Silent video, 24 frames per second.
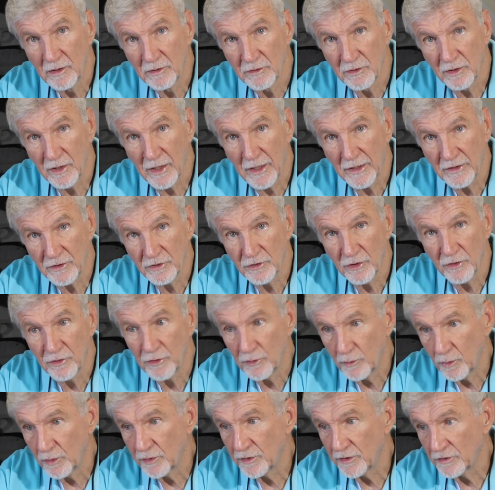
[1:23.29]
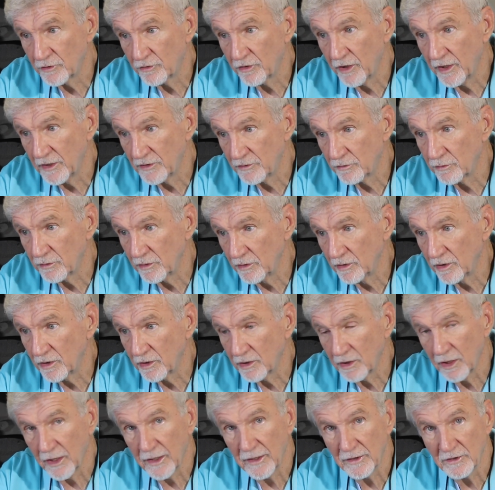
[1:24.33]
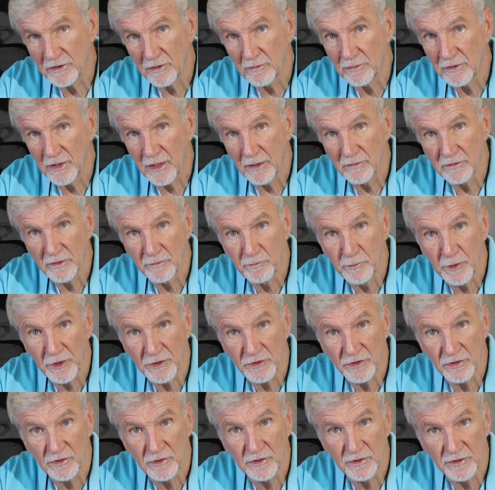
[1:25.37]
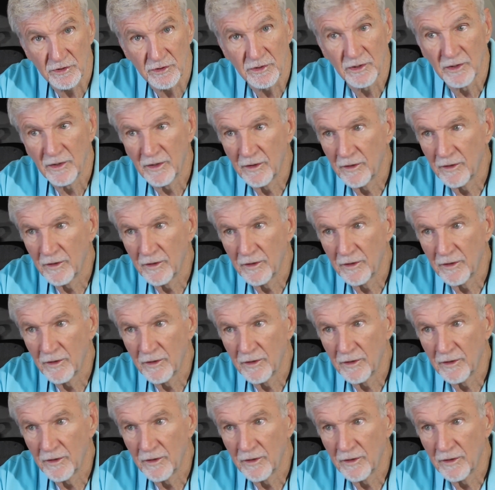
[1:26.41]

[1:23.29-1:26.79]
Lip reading: so that I can show you what the treads look like. Sometimes a picture is